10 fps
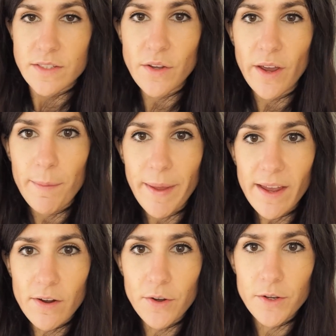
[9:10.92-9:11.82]
So I'm
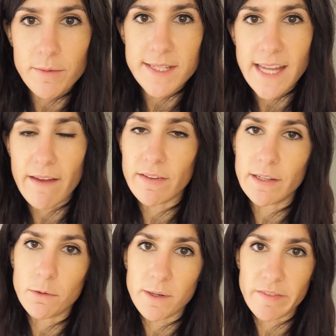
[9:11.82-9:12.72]
back home, just have a
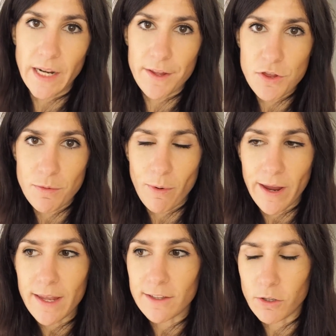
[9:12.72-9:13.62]
little bit of a lunch break.